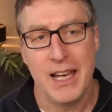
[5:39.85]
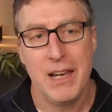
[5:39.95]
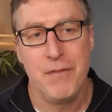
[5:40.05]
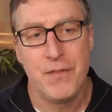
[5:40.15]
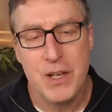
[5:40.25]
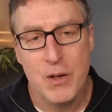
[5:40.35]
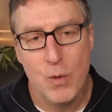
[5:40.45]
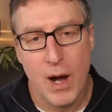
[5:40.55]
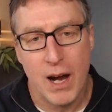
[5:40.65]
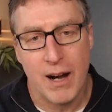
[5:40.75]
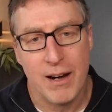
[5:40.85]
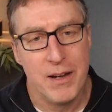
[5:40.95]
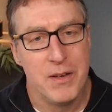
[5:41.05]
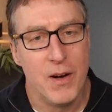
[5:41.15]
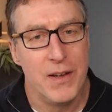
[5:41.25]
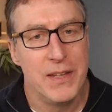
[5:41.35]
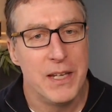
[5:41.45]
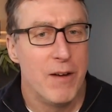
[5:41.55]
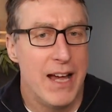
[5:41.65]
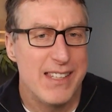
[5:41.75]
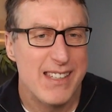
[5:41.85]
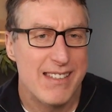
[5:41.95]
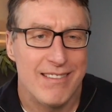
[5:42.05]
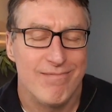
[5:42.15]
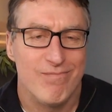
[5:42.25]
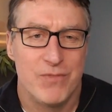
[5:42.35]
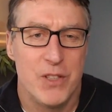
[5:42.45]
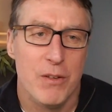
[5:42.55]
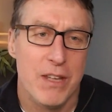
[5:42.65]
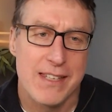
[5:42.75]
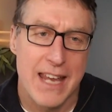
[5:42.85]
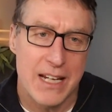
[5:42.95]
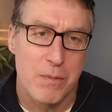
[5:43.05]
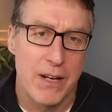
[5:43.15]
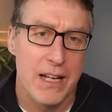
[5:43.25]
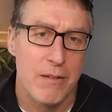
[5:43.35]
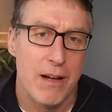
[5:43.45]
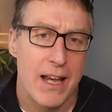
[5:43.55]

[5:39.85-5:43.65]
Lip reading: If you are not in the US, do this next one anyway.